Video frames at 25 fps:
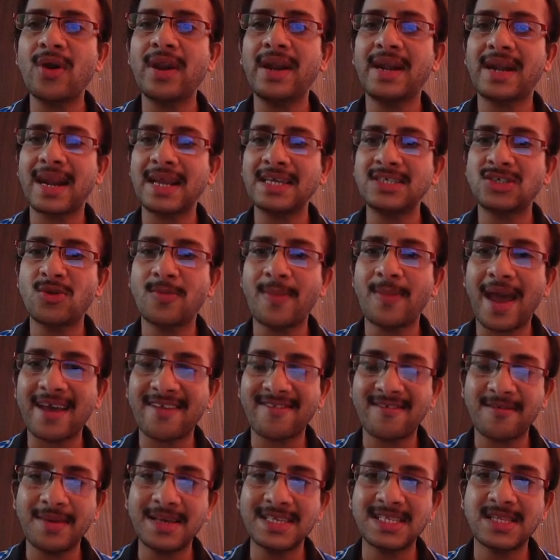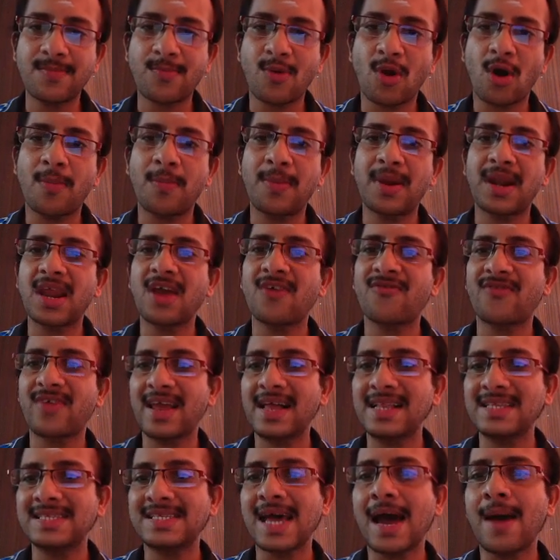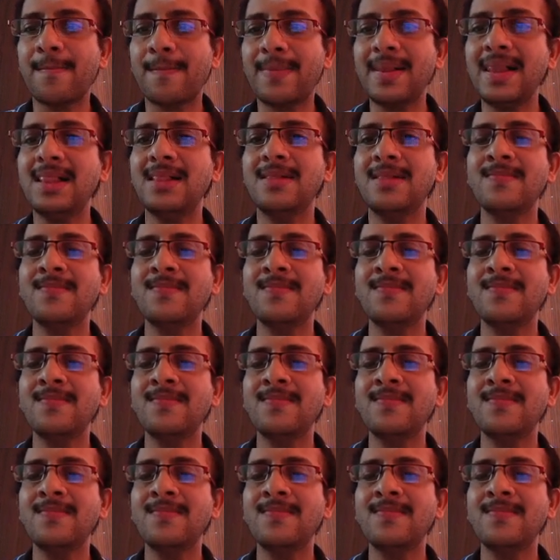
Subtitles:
it tries to maximize the probability of real sample,